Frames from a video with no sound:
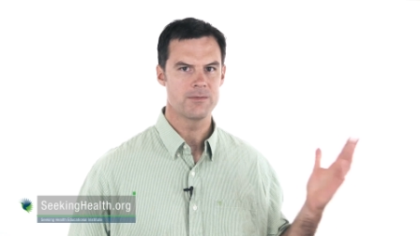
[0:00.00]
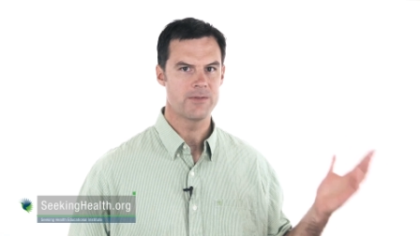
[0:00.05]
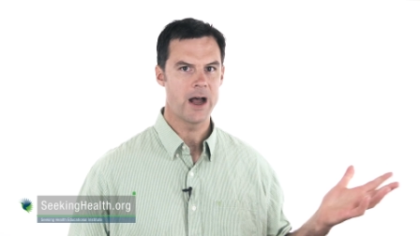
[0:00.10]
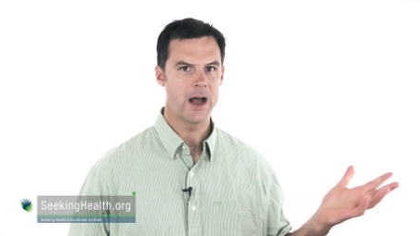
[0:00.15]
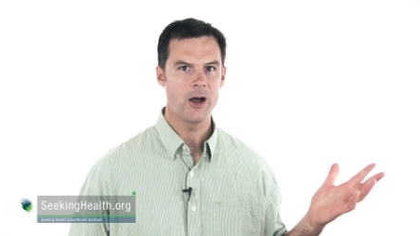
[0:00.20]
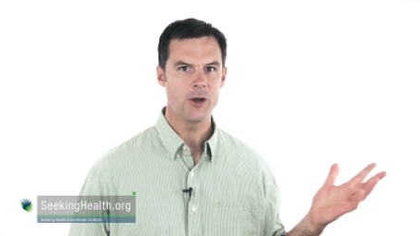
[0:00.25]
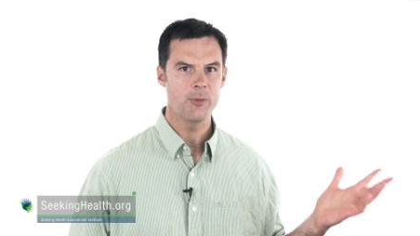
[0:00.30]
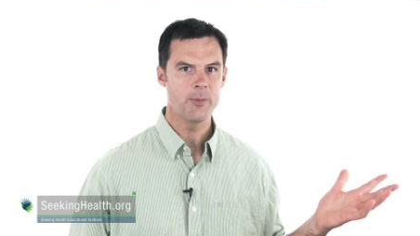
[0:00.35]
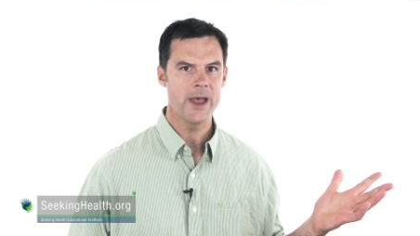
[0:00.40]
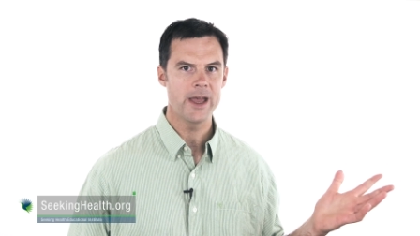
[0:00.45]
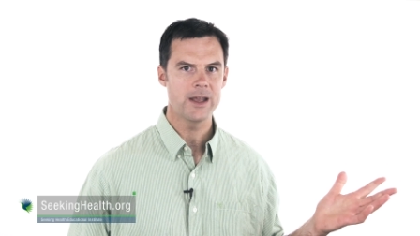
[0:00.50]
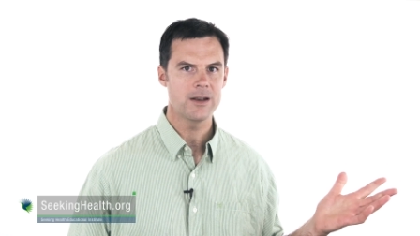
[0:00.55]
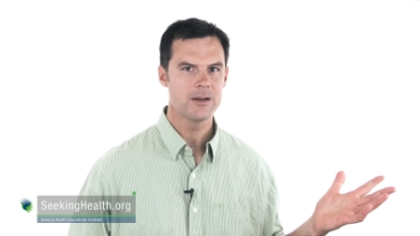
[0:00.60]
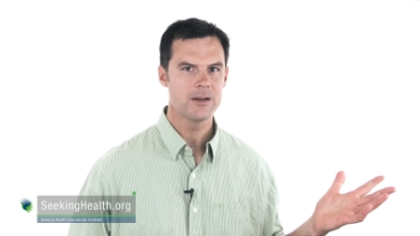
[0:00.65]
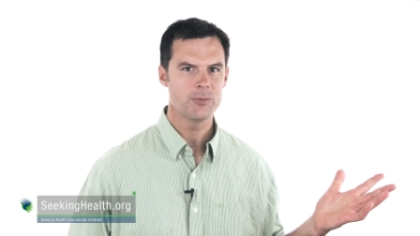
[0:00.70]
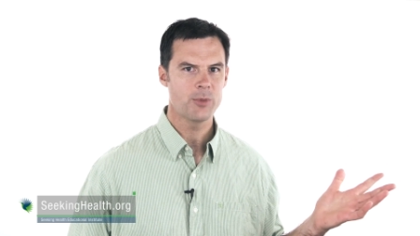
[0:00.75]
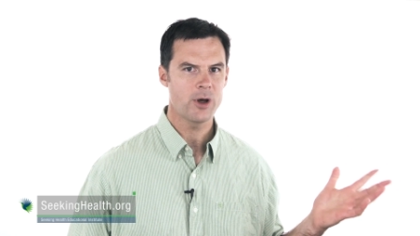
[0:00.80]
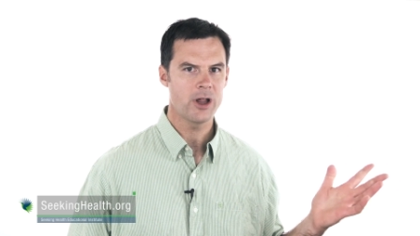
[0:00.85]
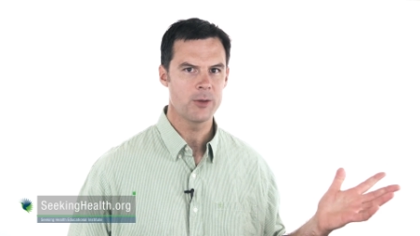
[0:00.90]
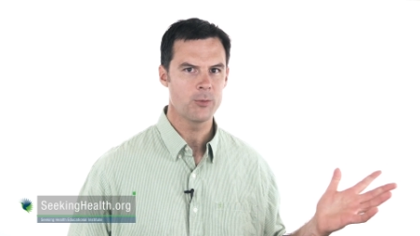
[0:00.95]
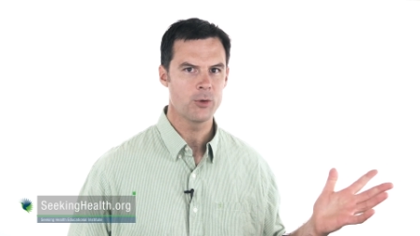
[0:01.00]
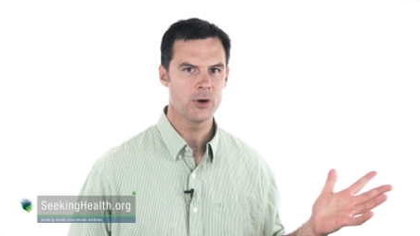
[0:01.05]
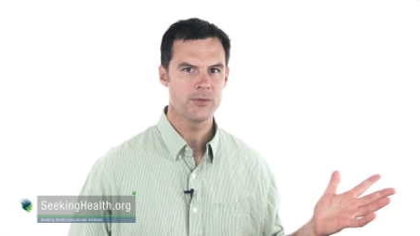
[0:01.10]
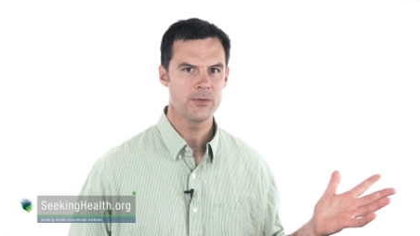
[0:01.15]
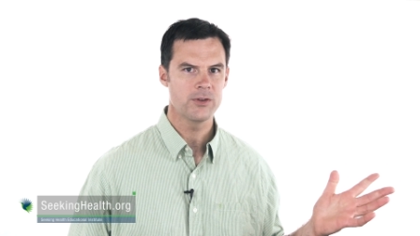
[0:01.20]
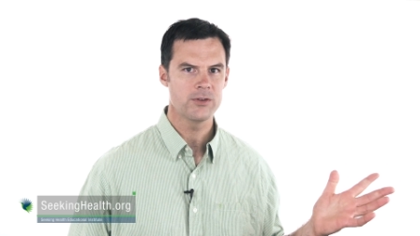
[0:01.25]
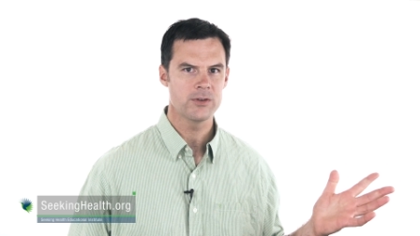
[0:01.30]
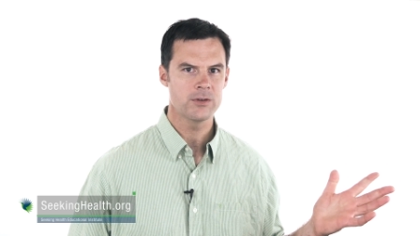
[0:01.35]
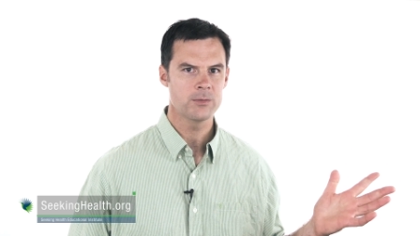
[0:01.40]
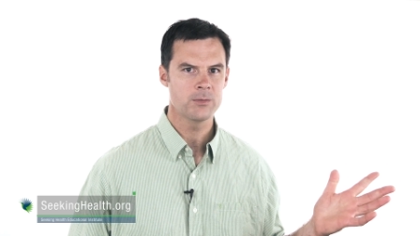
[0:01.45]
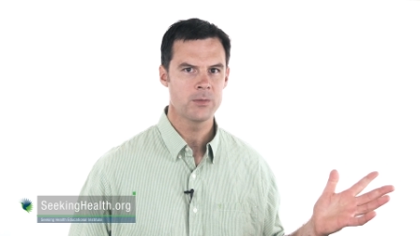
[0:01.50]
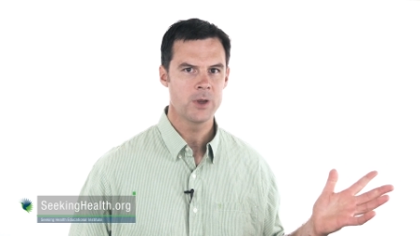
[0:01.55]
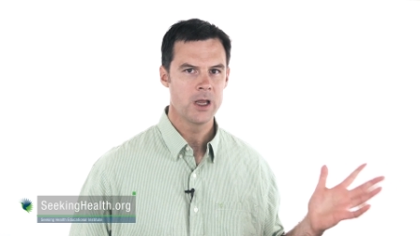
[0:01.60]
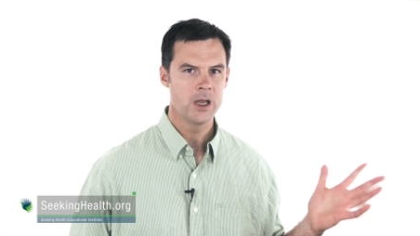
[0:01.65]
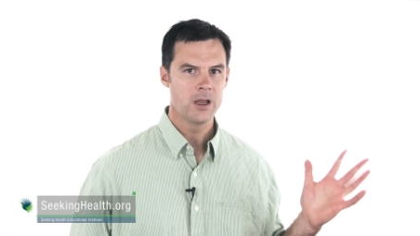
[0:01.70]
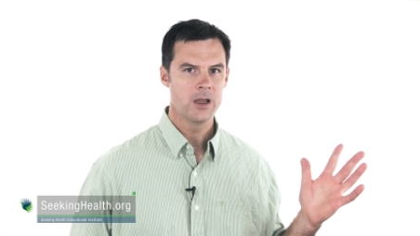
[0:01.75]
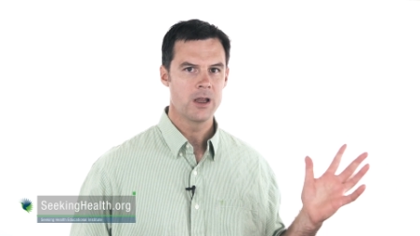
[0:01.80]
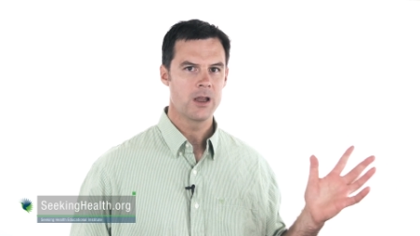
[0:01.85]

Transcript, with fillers: Valmet polymorphism,